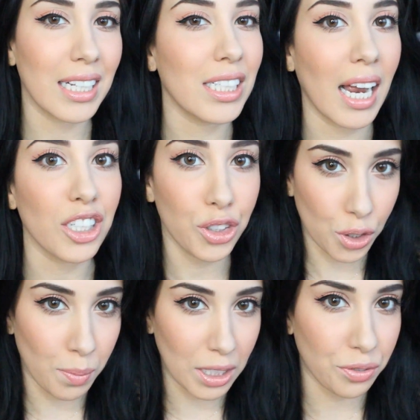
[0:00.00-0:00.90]
It's not
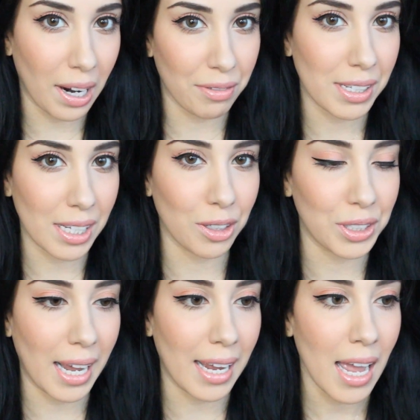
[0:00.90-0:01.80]
too much for every single
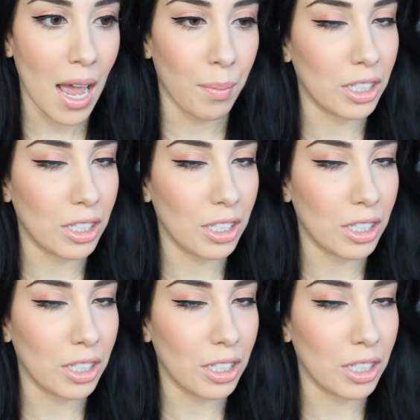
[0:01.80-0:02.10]
day,